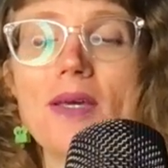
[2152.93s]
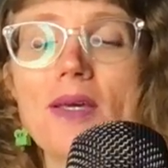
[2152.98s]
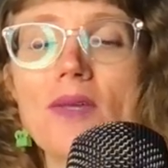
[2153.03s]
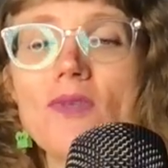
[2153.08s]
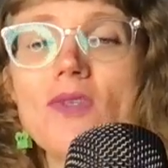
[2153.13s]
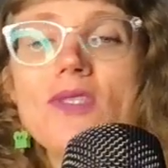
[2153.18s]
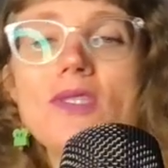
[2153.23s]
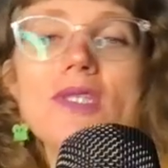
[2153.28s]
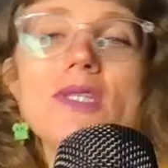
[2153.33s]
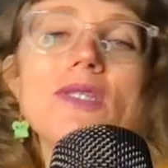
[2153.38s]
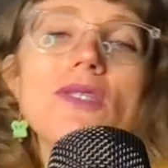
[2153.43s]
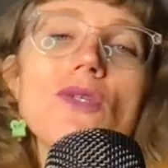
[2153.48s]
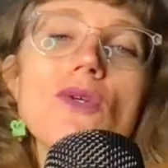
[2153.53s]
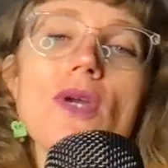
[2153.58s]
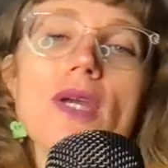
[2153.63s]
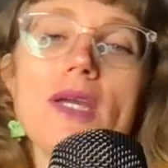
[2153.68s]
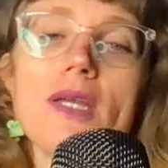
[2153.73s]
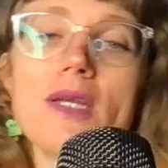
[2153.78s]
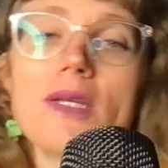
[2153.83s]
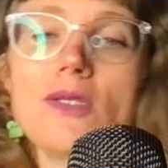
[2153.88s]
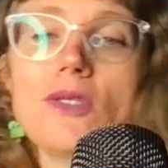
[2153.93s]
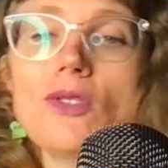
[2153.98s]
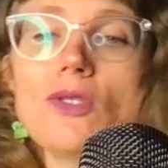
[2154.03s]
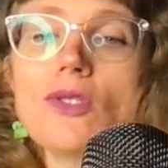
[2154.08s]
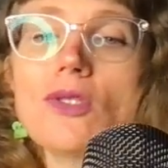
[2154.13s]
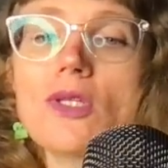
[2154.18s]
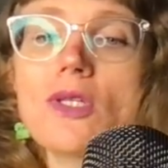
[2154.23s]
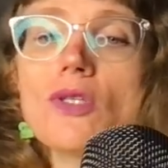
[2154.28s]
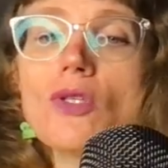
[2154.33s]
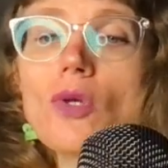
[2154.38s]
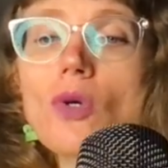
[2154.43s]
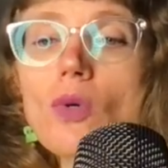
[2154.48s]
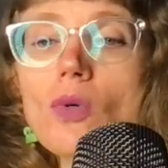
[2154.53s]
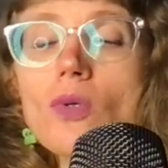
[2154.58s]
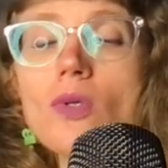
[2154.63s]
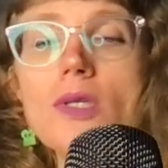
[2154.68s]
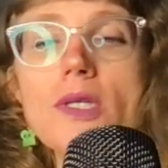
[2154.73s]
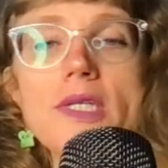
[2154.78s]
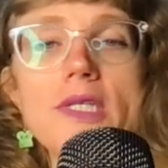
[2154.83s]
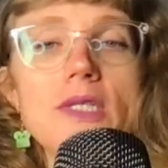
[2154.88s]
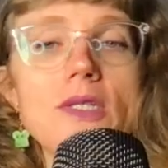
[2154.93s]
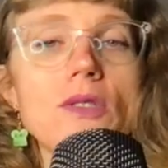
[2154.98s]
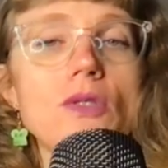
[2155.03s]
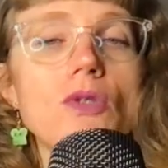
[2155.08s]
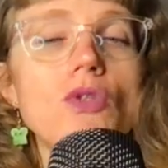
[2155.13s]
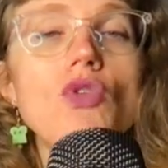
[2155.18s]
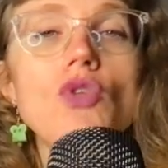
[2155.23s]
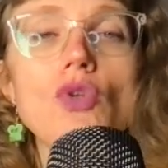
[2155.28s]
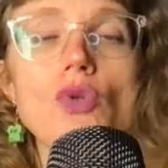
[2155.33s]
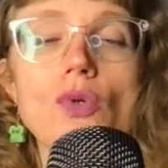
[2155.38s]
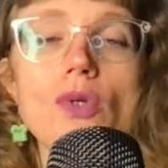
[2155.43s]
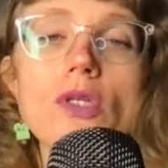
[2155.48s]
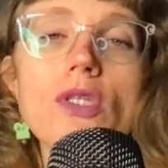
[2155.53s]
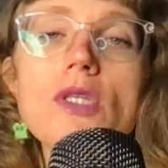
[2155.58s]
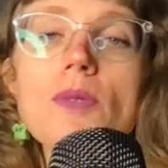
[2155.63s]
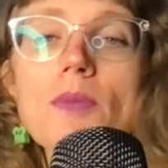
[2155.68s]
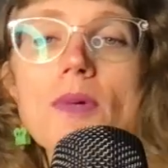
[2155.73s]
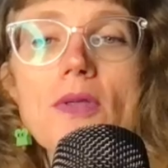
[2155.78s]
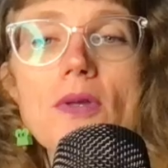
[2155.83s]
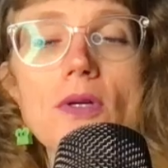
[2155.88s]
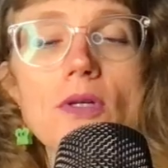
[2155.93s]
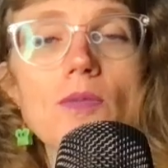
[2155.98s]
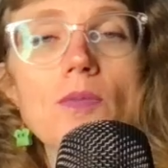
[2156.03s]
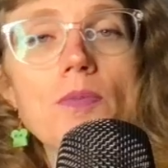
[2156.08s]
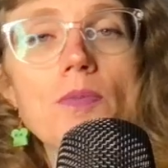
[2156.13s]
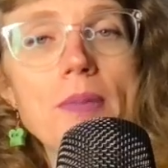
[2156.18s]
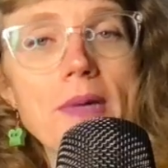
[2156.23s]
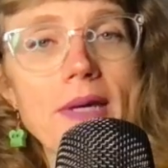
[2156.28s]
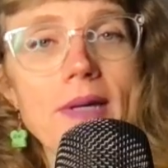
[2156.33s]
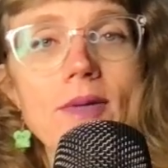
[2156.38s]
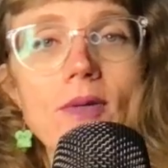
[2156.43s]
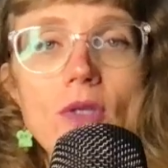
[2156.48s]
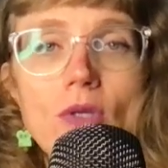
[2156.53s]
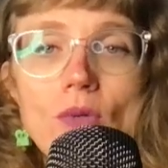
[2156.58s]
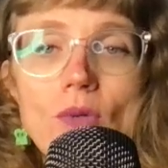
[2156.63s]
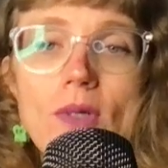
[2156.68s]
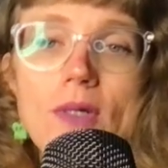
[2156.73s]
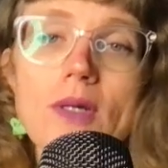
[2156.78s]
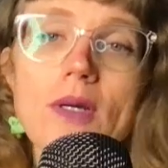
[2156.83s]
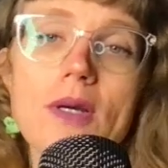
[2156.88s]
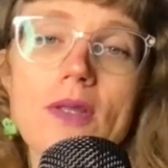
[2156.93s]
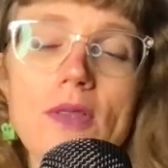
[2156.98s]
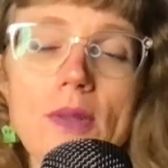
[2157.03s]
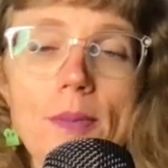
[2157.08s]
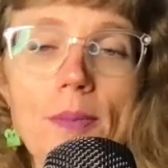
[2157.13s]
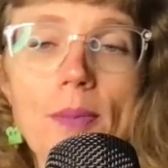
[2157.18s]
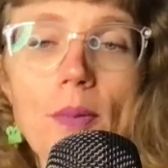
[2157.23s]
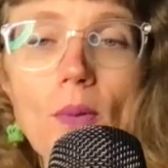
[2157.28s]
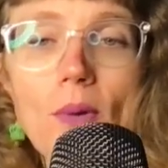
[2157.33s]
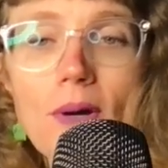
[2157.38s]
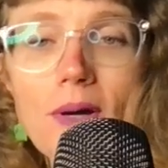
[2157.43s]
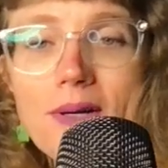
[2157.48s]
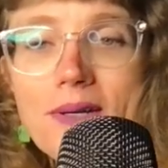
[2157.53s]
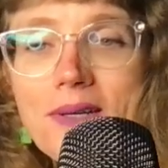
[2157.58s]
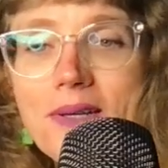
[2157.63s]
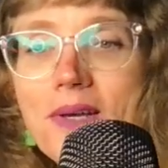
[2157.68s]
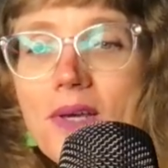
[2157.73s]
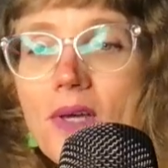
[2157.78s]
This thing is great. It just can totally nuke some other big unit on the board.